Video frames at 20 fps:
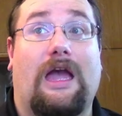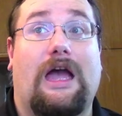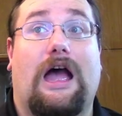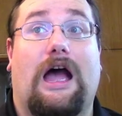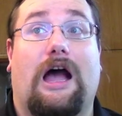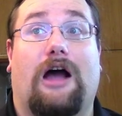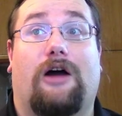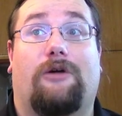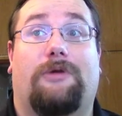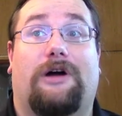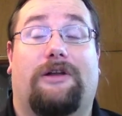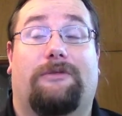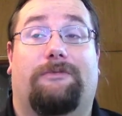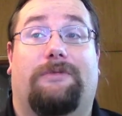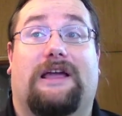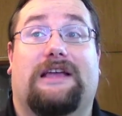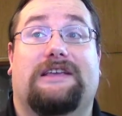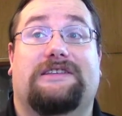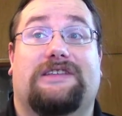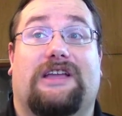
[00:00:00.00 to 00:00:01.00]
How about a
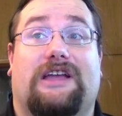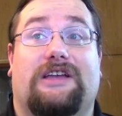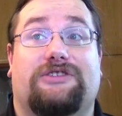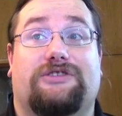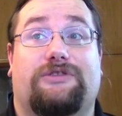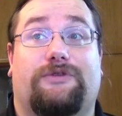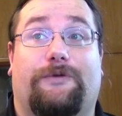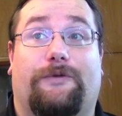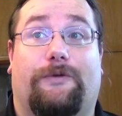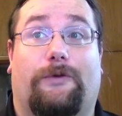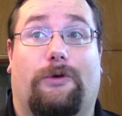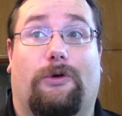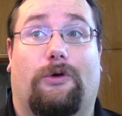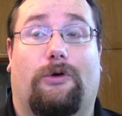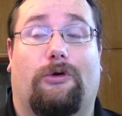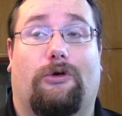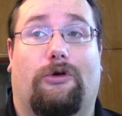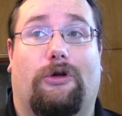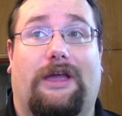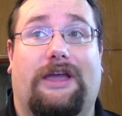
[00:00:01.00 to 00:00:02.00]
PlayStation 4
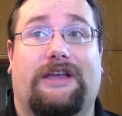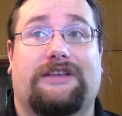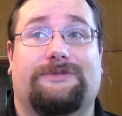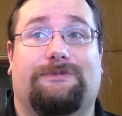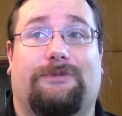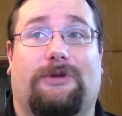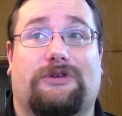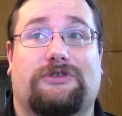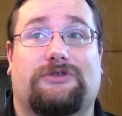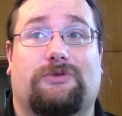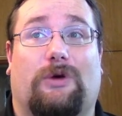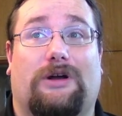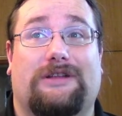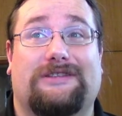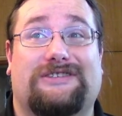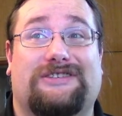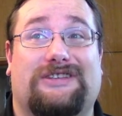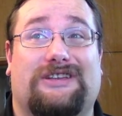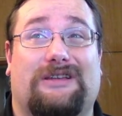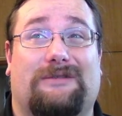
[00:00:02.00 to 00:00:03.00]
or Xbox One
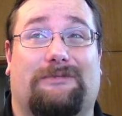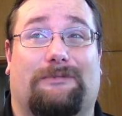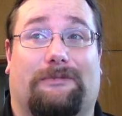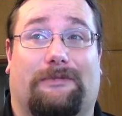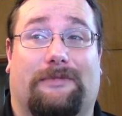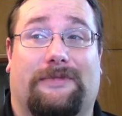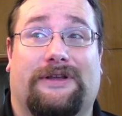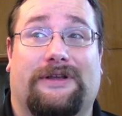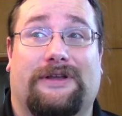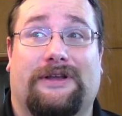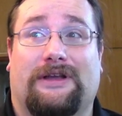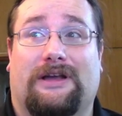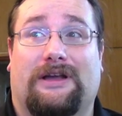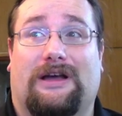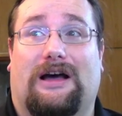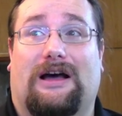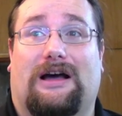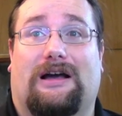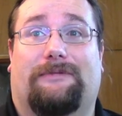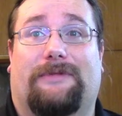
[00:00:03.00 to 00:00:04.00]
Slim?
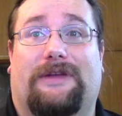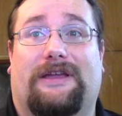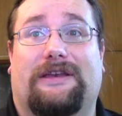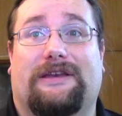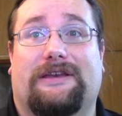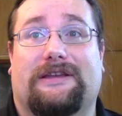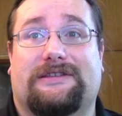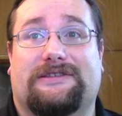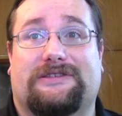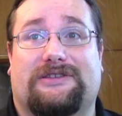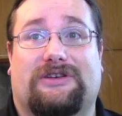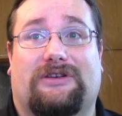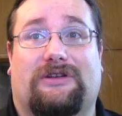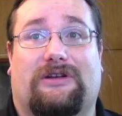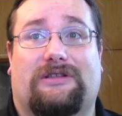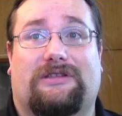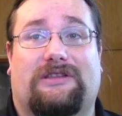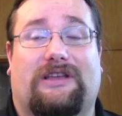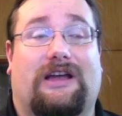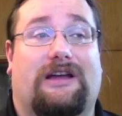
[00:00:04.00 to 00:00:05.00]
I mean, it's
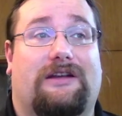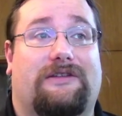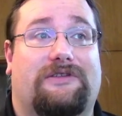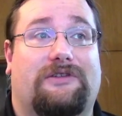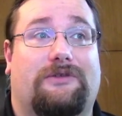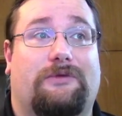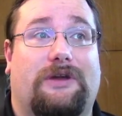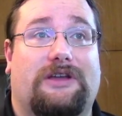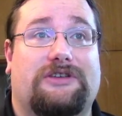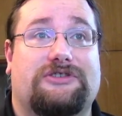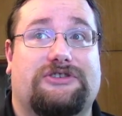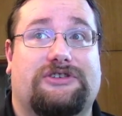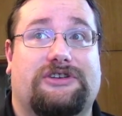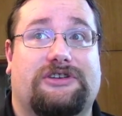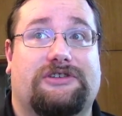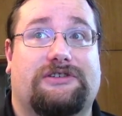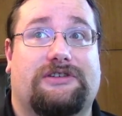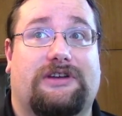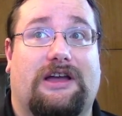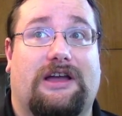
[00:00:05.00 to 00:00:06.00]
not out of the
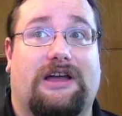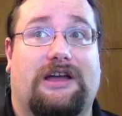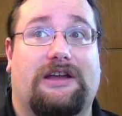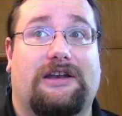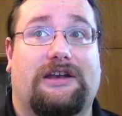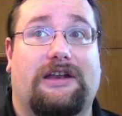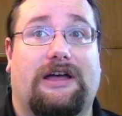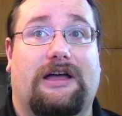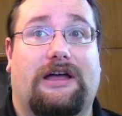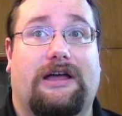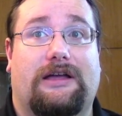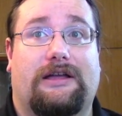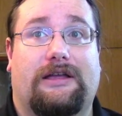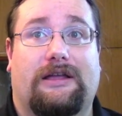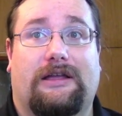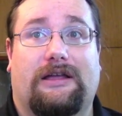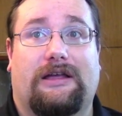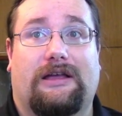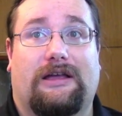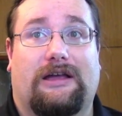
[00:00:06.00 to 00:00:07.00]
question, and
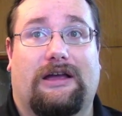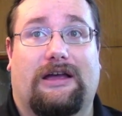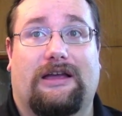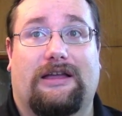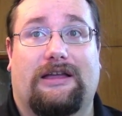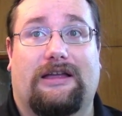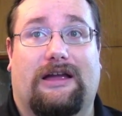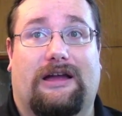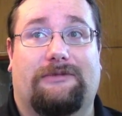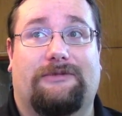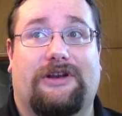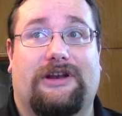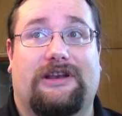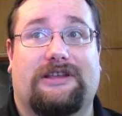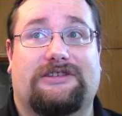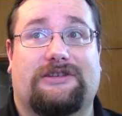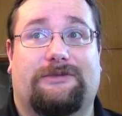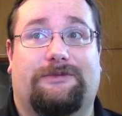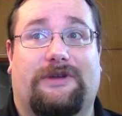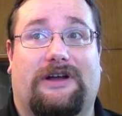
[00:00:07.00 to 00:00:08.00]
I'm really
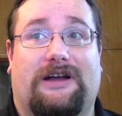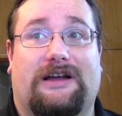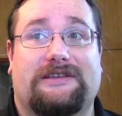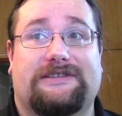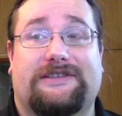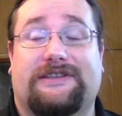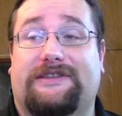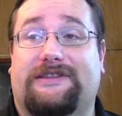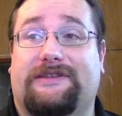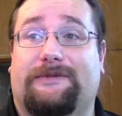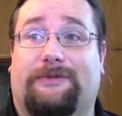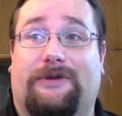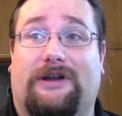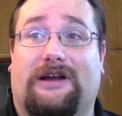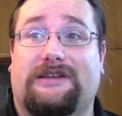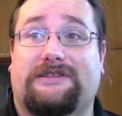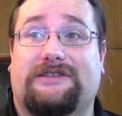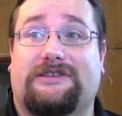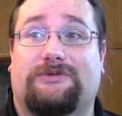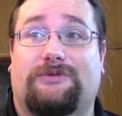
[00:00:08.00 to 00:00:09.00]
surprised that the
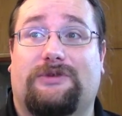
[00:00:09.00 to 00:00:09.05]
prices